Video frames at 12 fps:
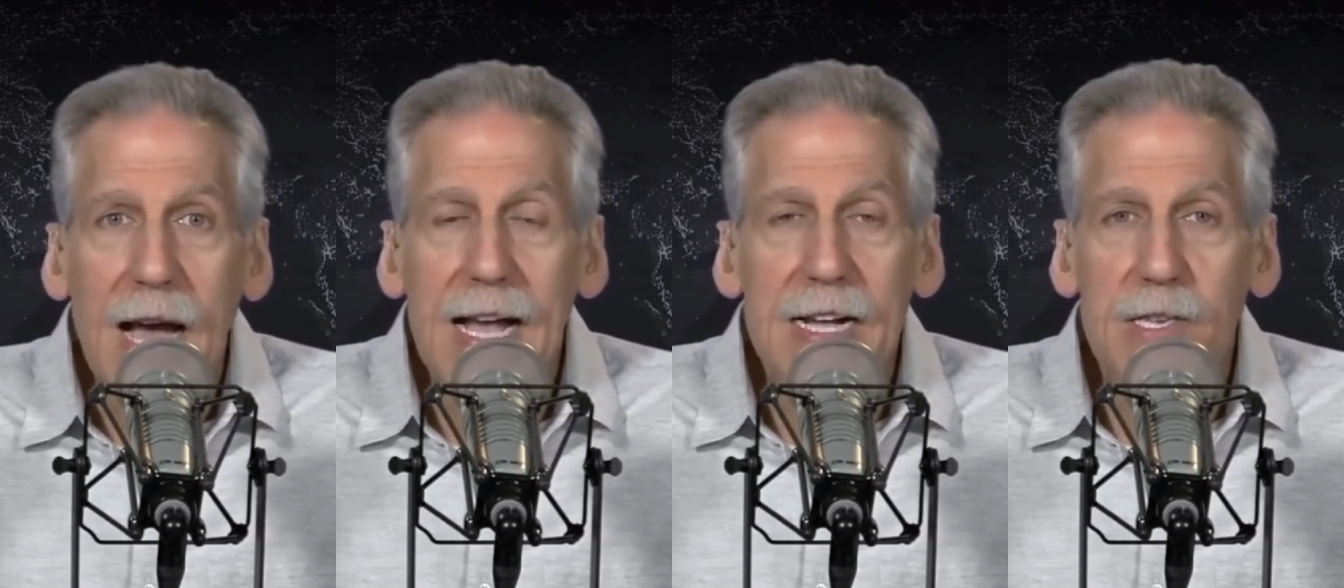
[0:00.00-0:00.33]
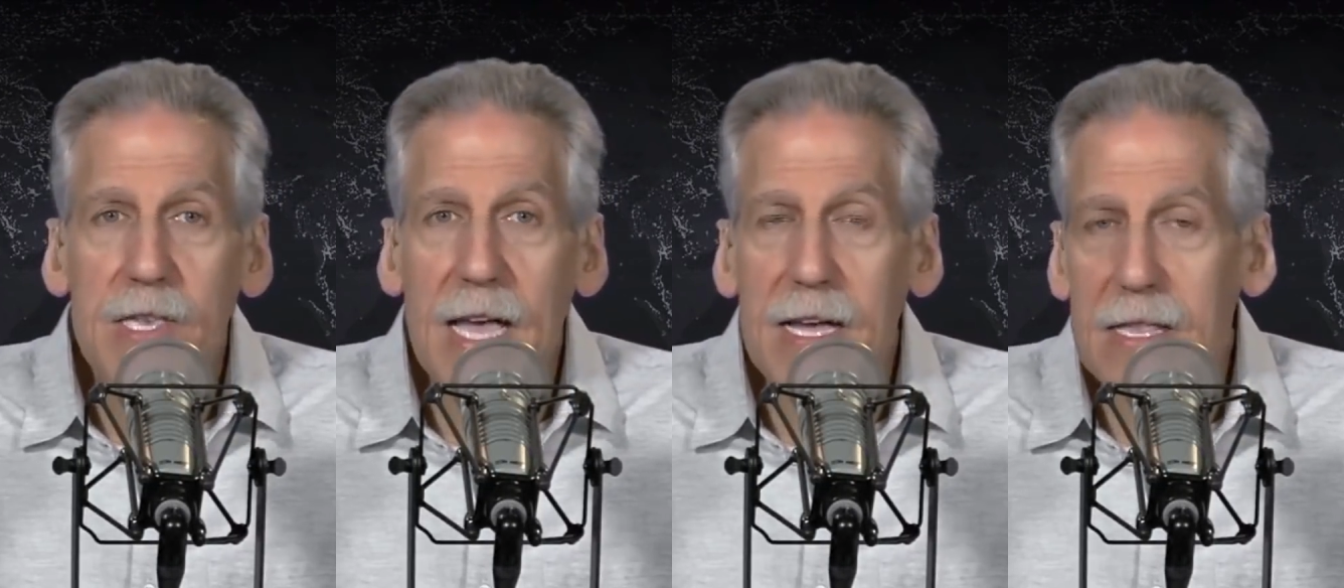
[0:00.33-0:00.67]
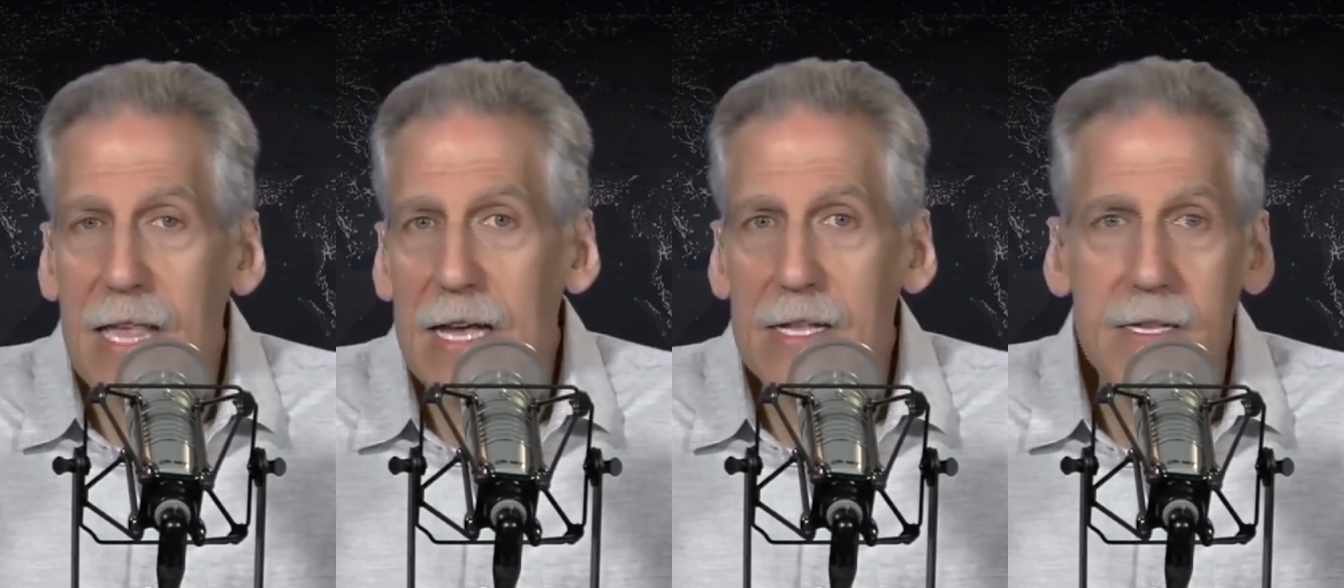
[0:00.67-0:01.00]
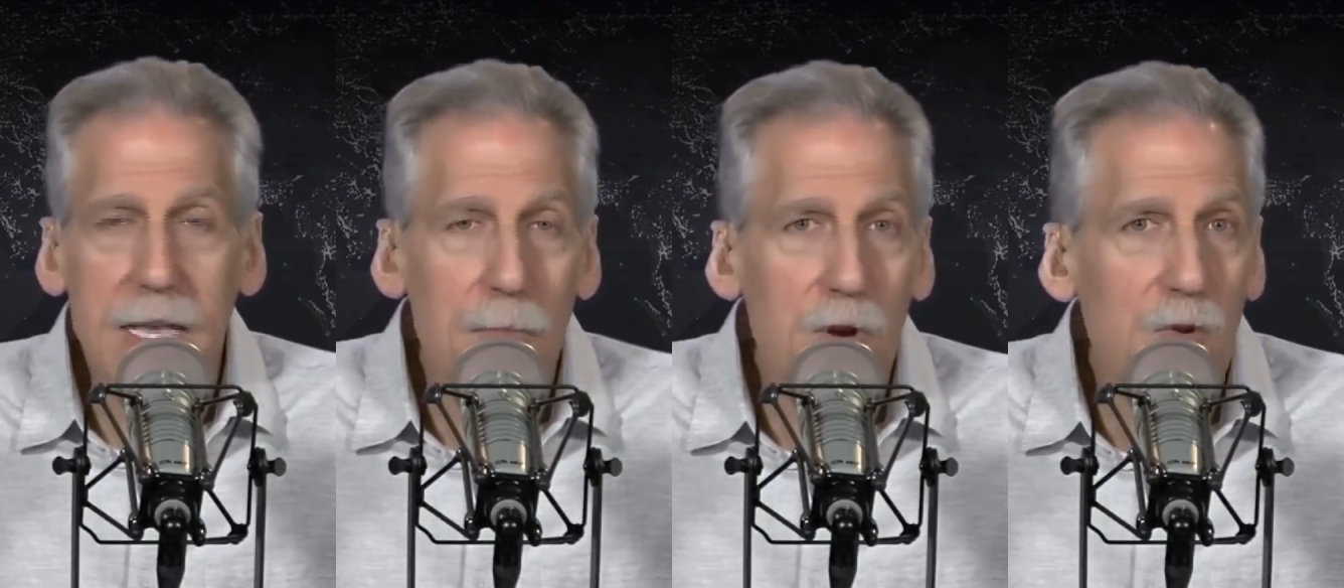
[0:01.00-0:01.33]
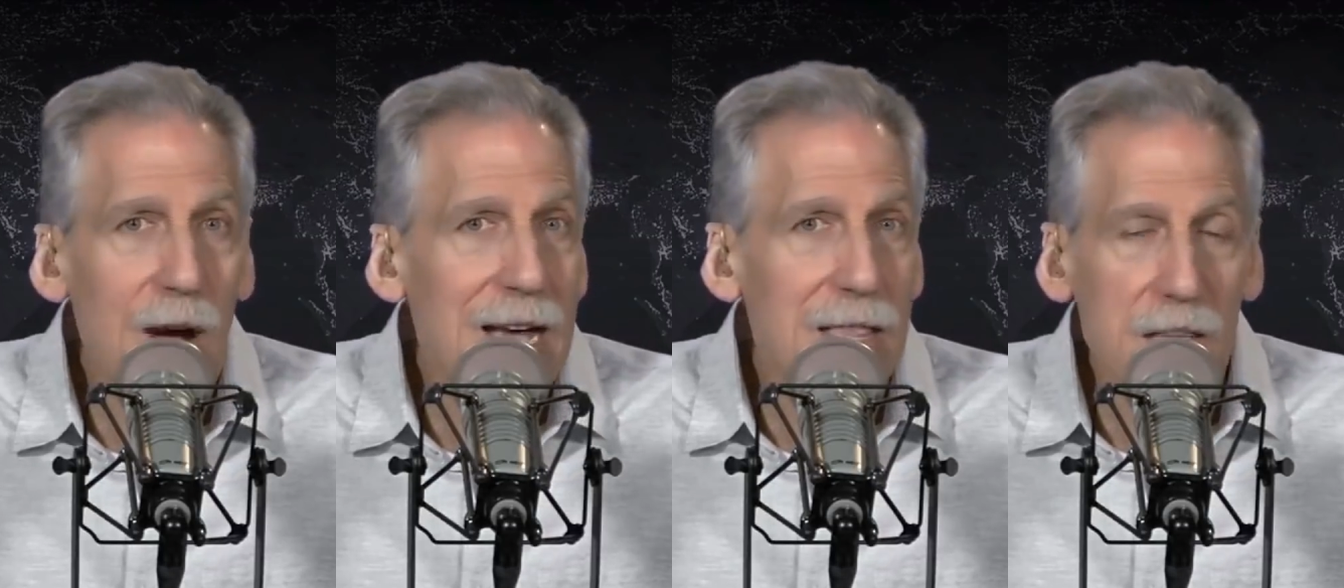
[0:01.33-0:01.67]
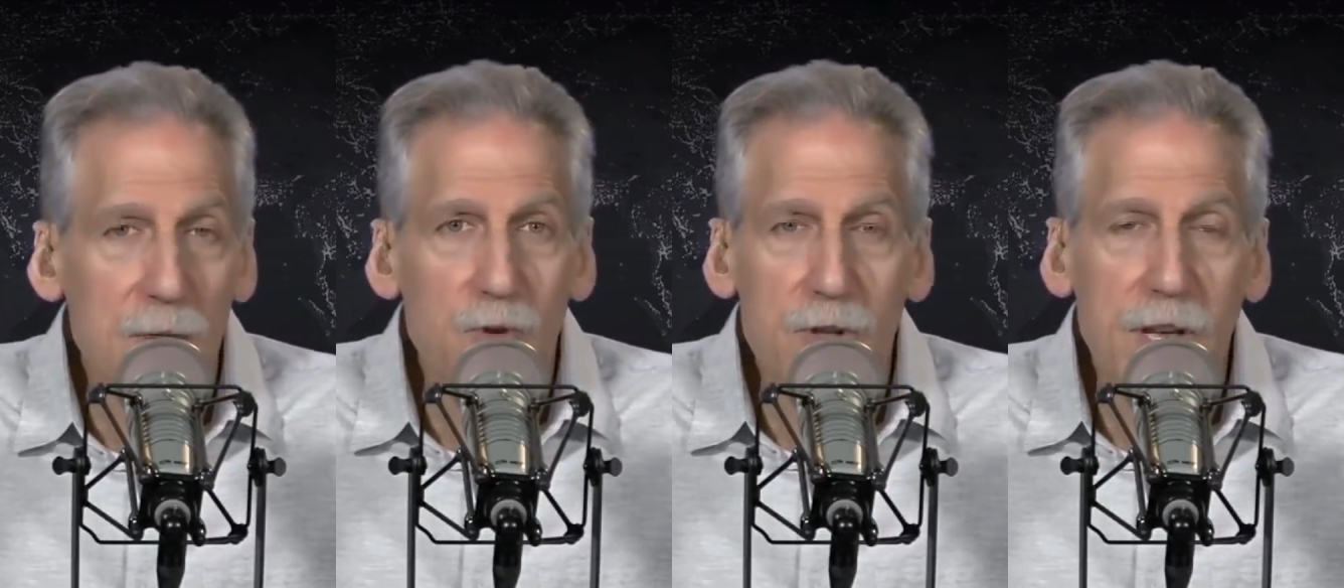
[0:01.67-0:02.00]
against that Democrat
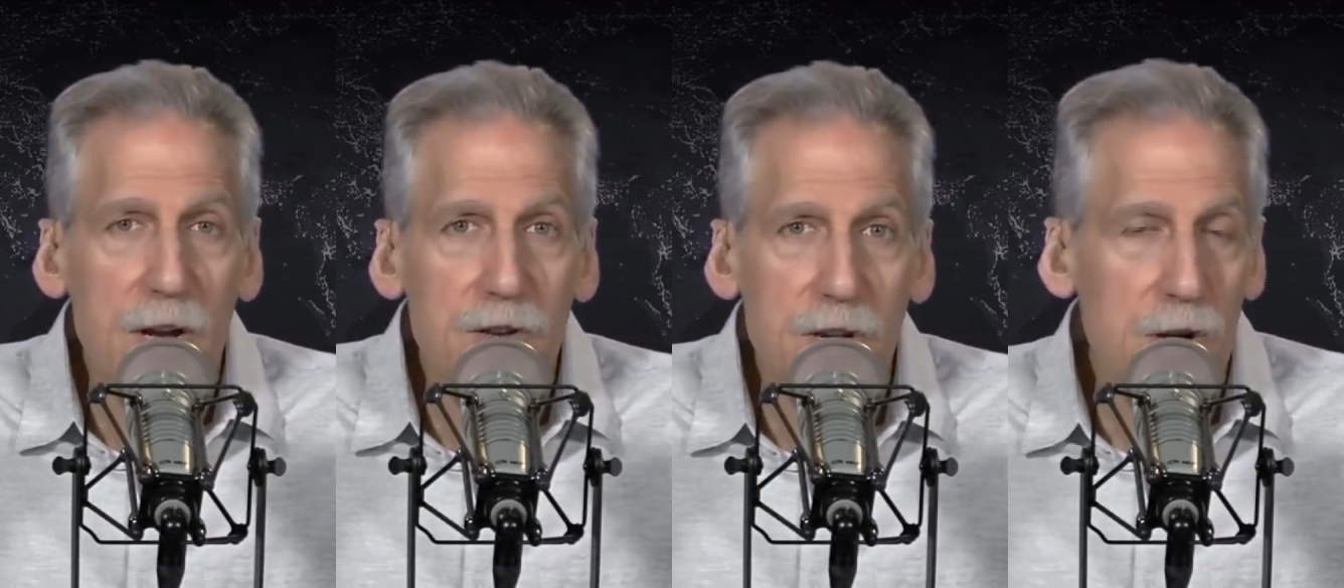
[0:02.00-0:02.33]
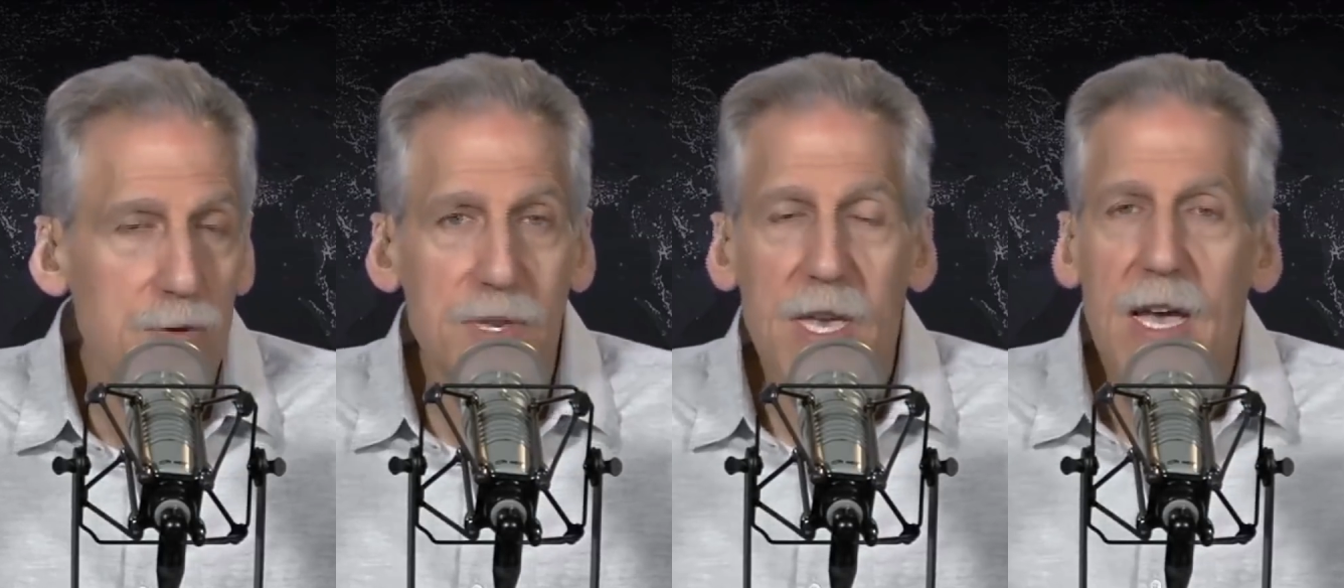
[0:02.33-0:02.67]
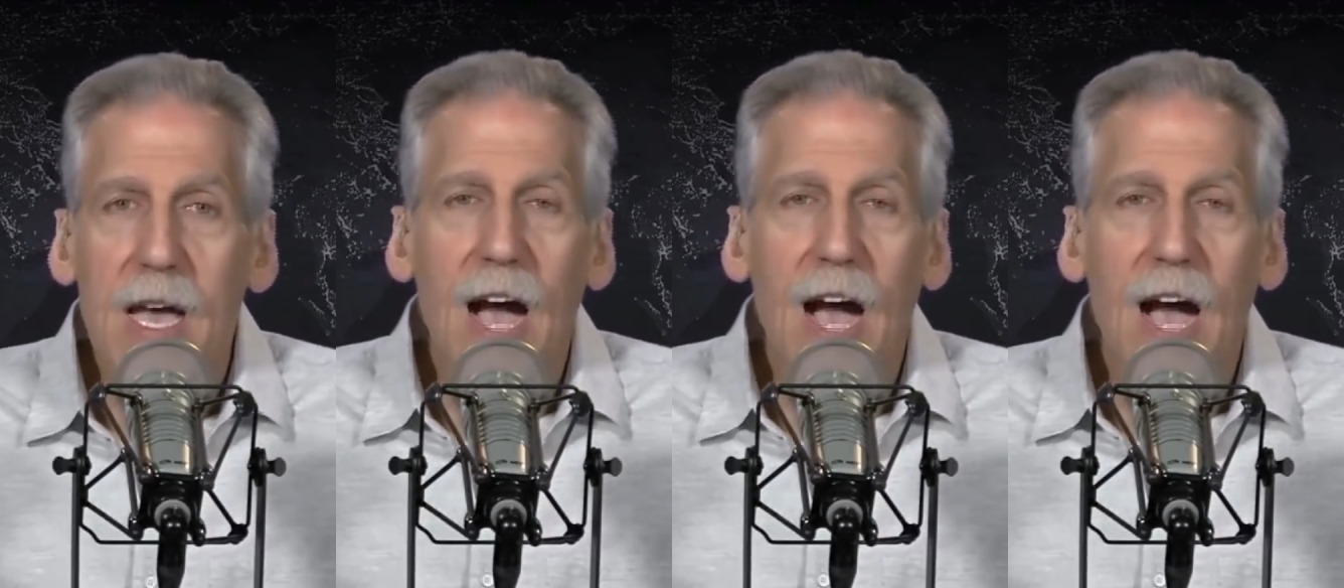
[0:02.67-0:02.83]
liberal Doug Jones,